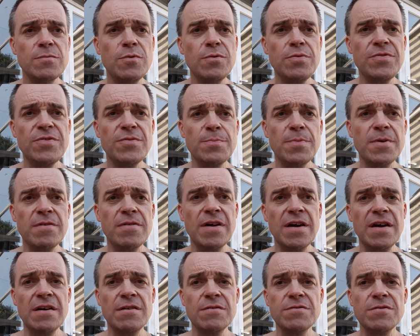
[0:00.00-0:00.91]
Wolf
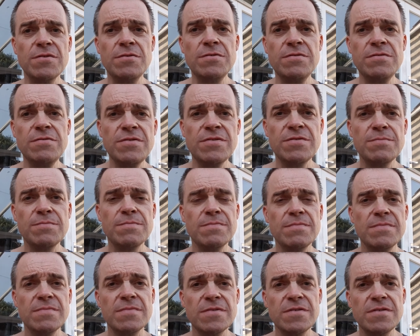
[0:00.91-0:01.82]
Spirit Outdoors,
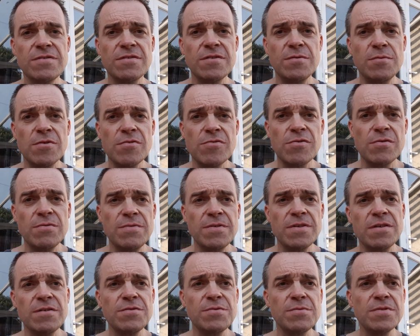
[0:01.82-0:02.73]
still watch your
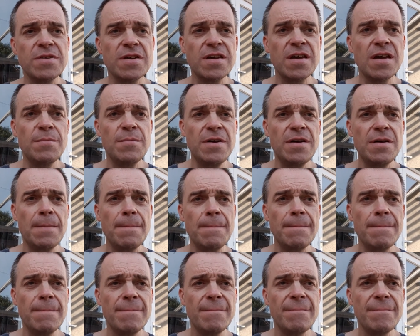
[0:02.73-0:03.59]
videos when they come up.